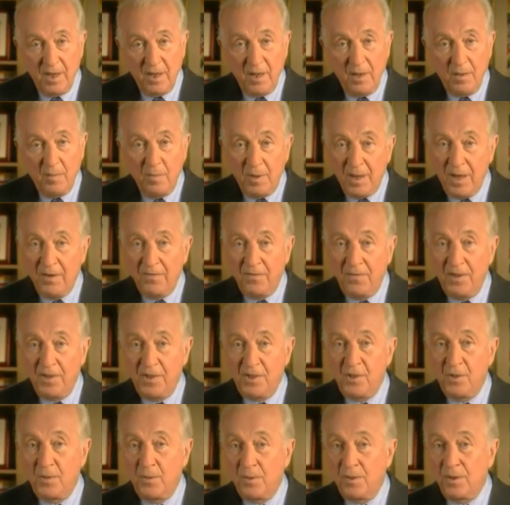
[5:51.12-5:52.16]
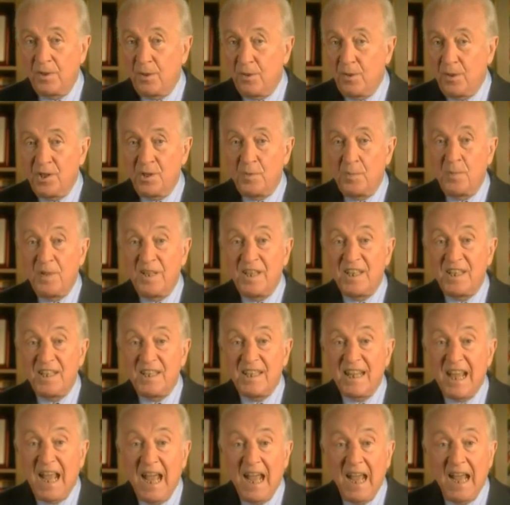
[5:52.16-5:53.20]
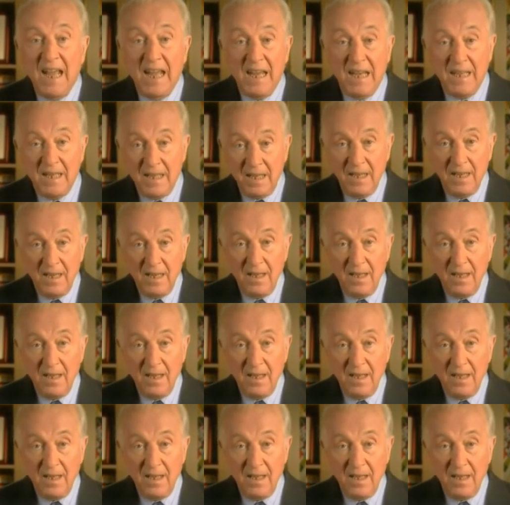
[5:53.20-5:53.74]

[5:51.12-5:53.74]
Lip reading: Benefits you will notice beside